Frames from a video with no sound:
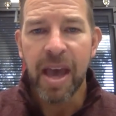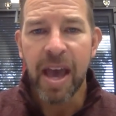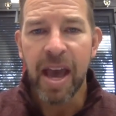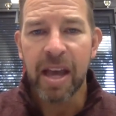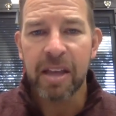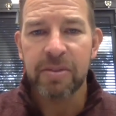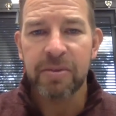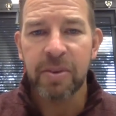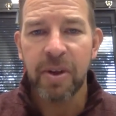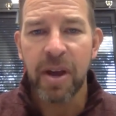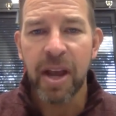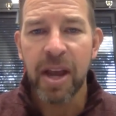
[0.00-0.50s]

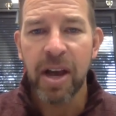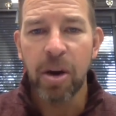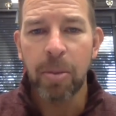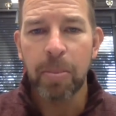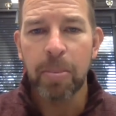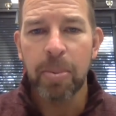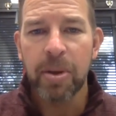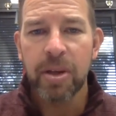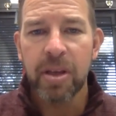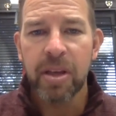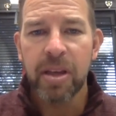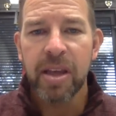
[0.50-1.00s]
ask for
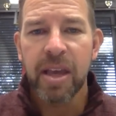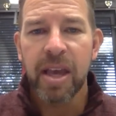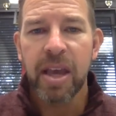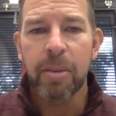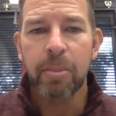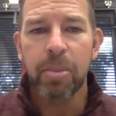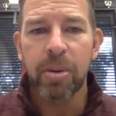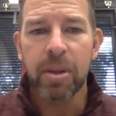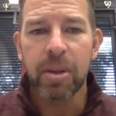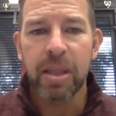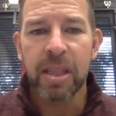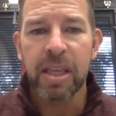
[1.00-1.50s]
help,
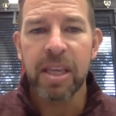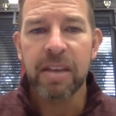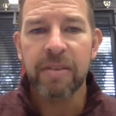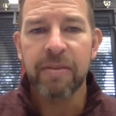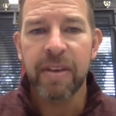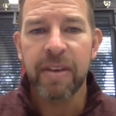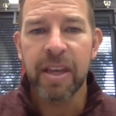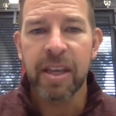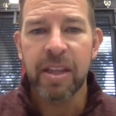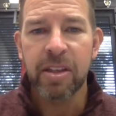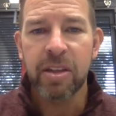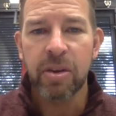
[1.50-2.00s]
and believe
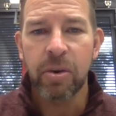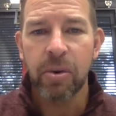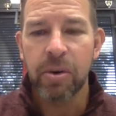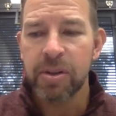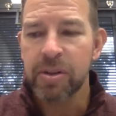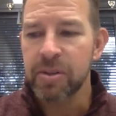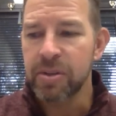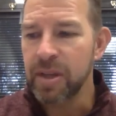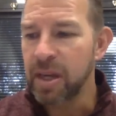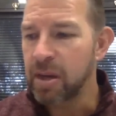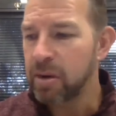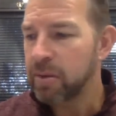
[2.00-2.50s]
in
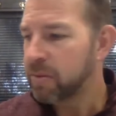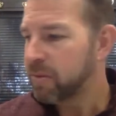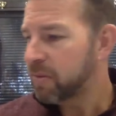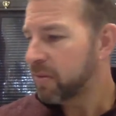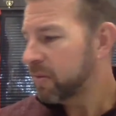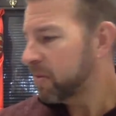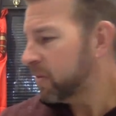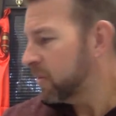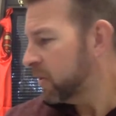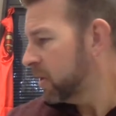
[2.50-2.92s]
yourself.